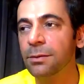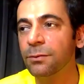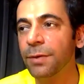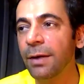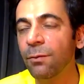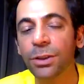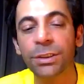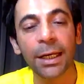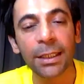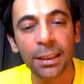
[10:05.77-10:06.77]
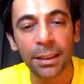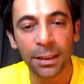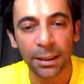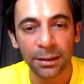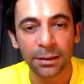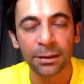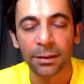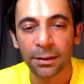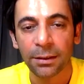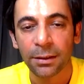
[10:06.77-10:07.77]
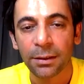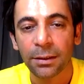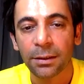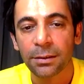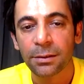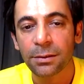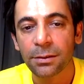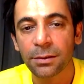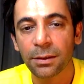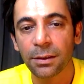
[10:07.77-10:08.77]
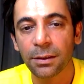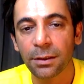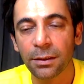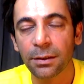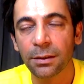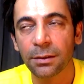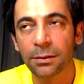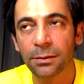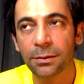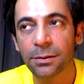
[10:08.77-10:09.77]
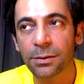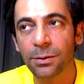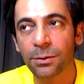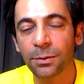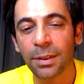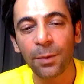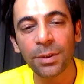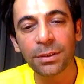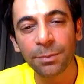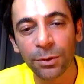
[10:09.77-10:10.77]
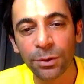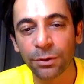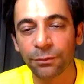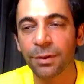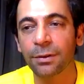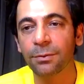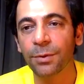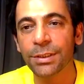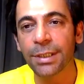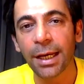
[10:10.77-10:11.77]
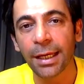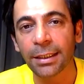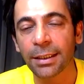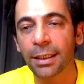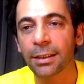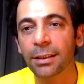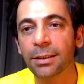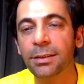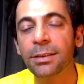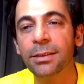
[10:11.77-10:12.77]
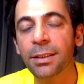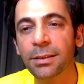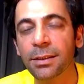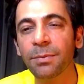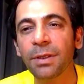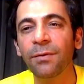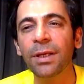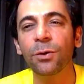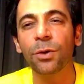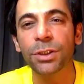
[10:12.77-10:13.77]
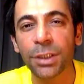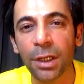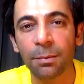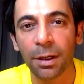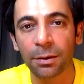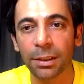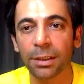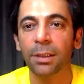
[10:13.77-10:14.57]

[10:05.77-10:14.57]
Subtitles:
while watching any other thing. So that was the beauty of it, which I like, that this is something very original about it.